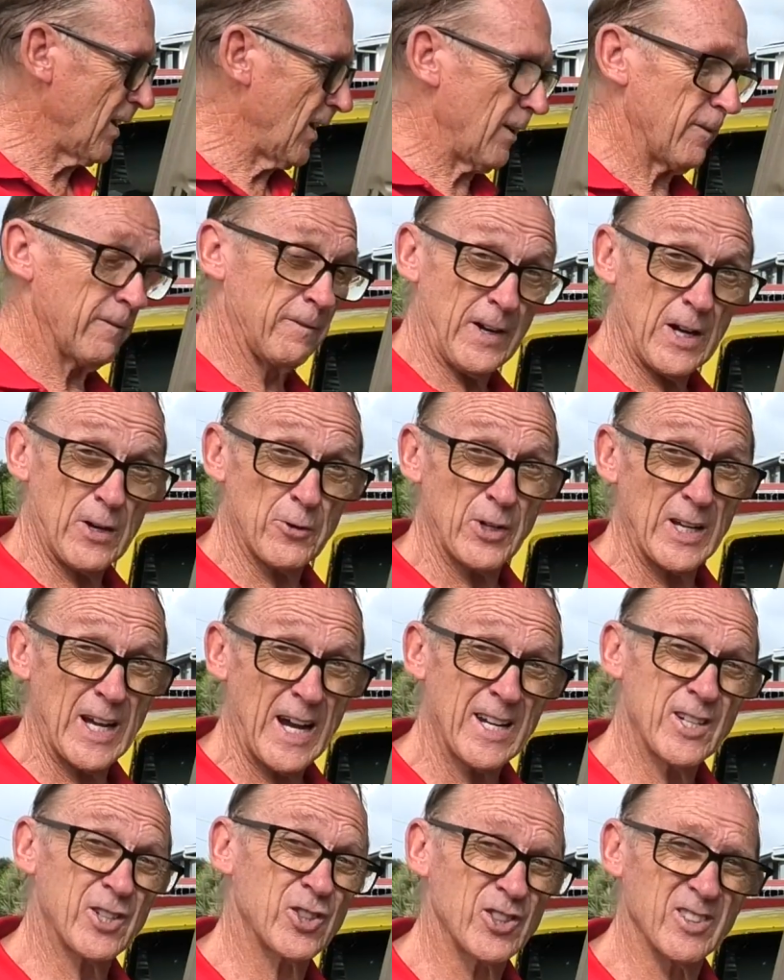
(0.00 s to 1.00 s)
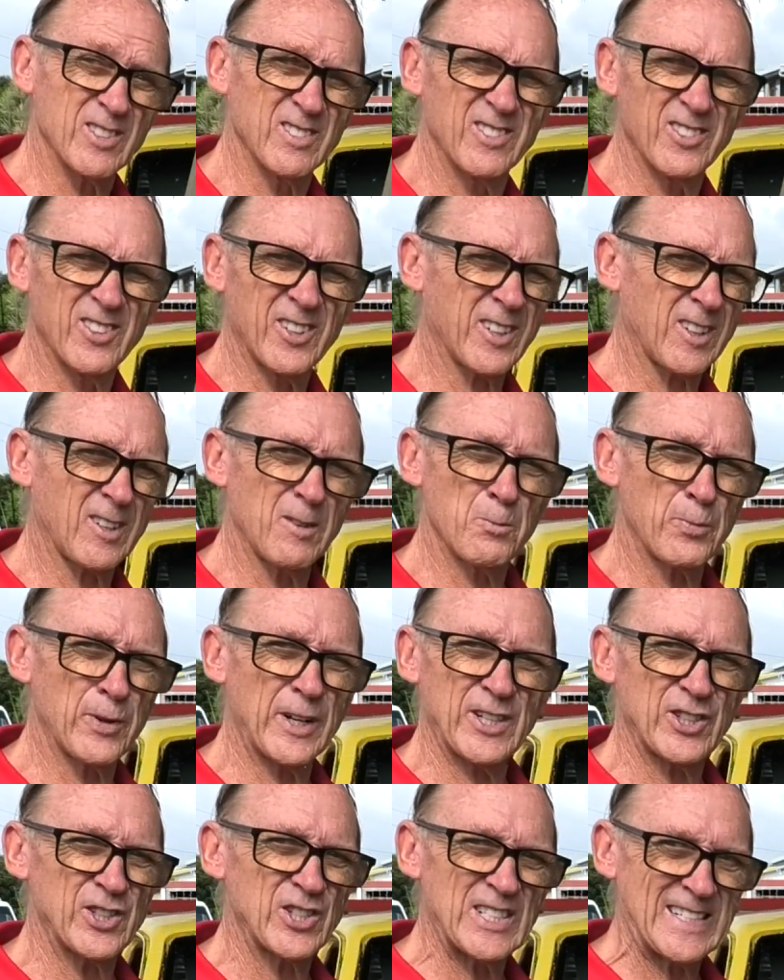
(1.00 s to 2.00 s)
variation, not a
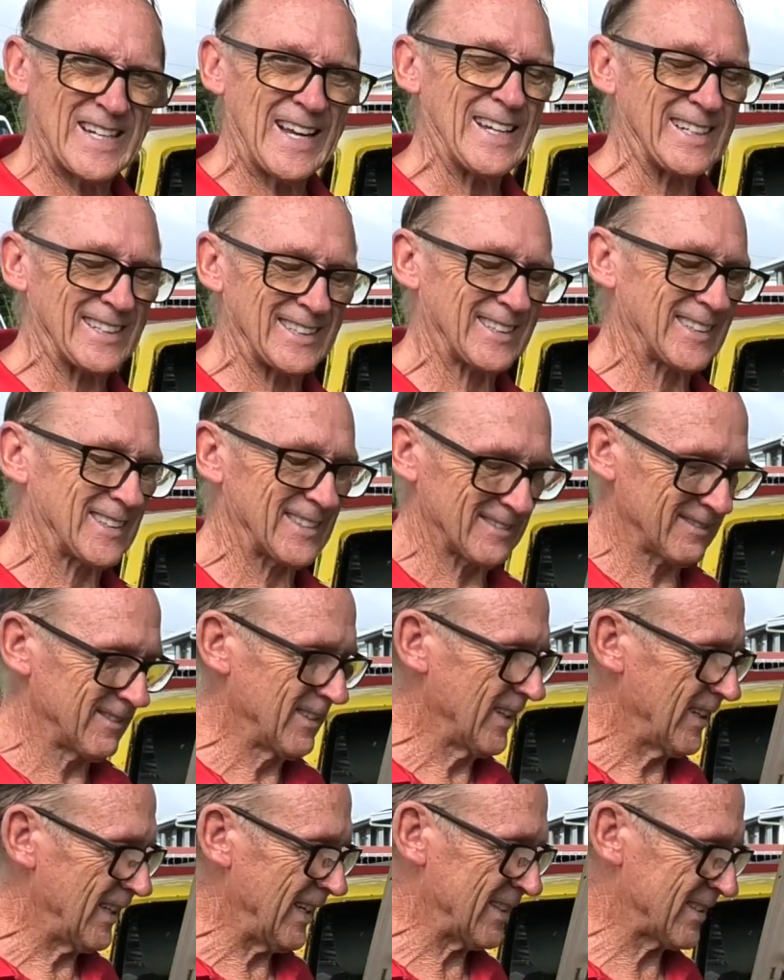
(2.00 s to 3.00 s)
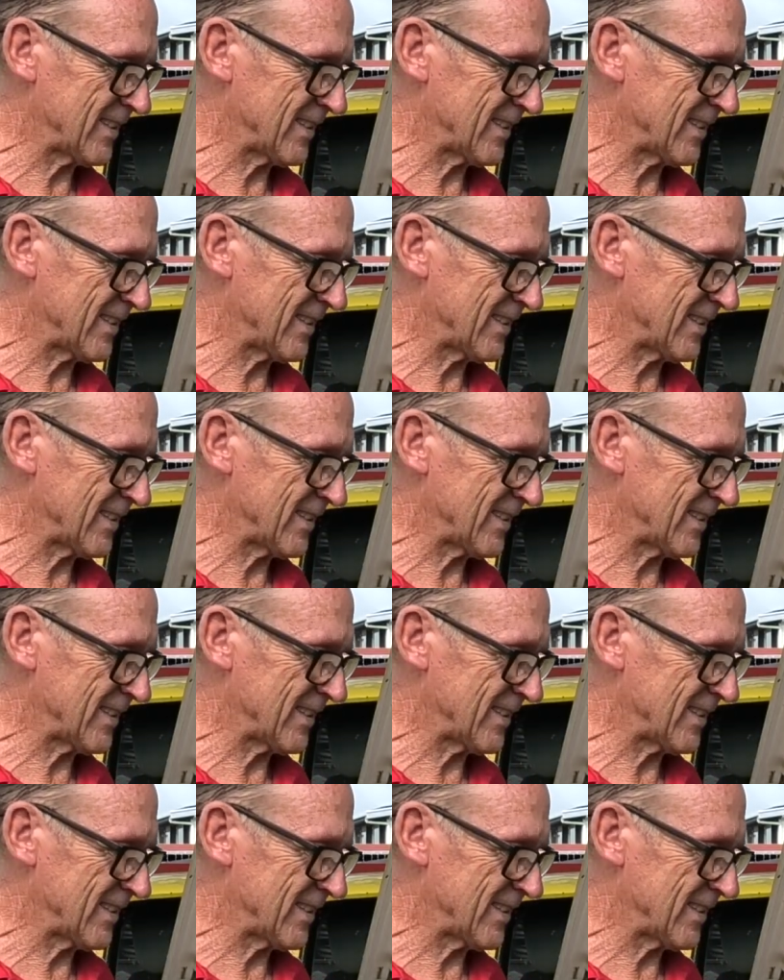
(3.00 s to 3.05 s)
compression test as